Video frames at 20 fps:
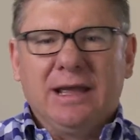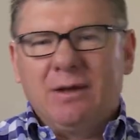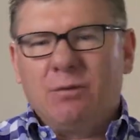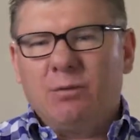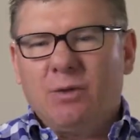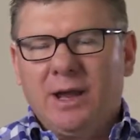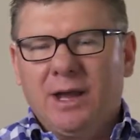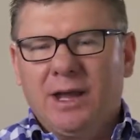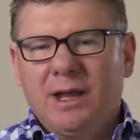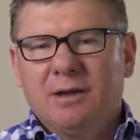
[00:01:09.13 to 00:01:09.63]

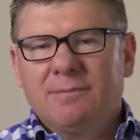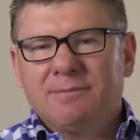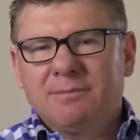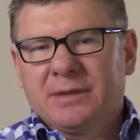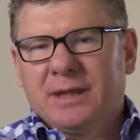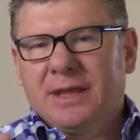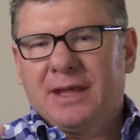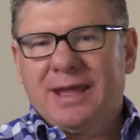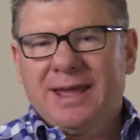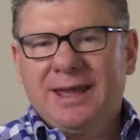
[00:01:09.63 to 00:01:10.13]
where
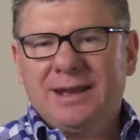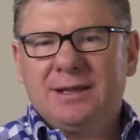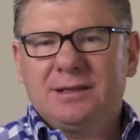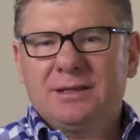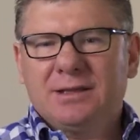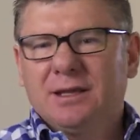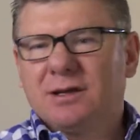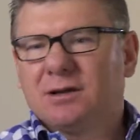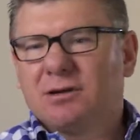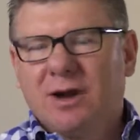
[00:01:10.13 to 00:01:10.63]

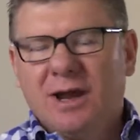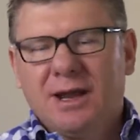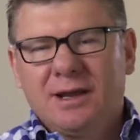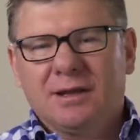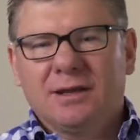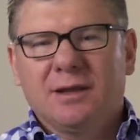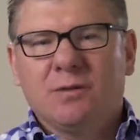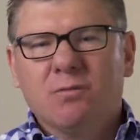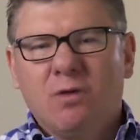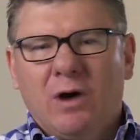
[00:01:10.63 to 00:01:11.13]
anything
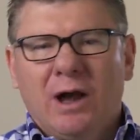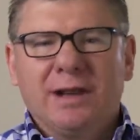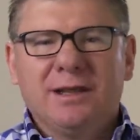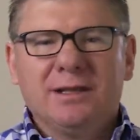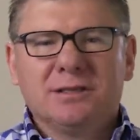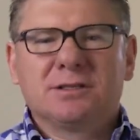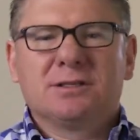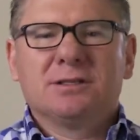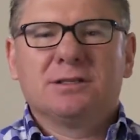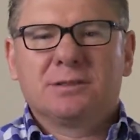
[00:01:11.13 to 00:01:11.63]
greater than one
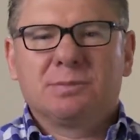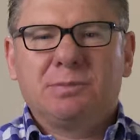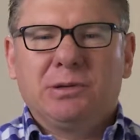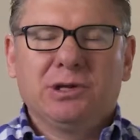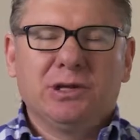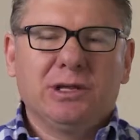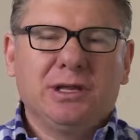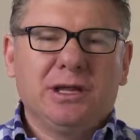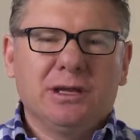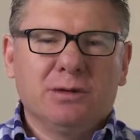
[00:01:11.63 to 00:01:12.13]
instance
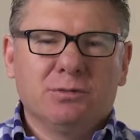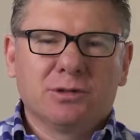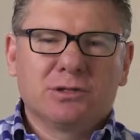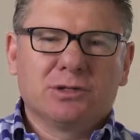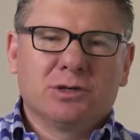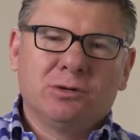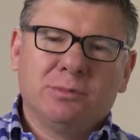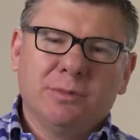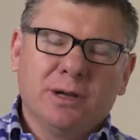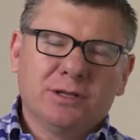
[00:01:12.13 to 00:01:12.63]
per year was
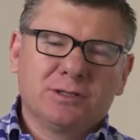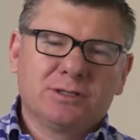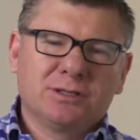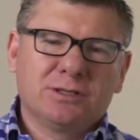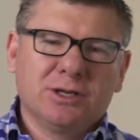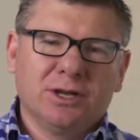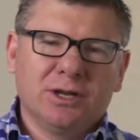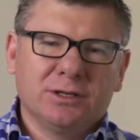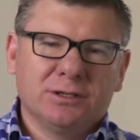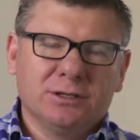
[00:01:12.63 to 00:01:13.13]
almost
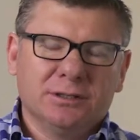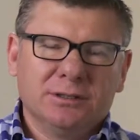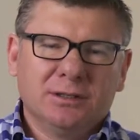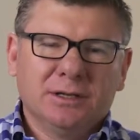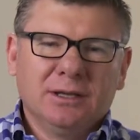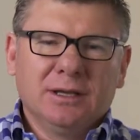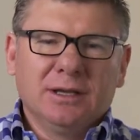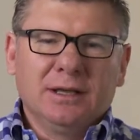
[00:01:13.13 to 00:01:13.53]
certain,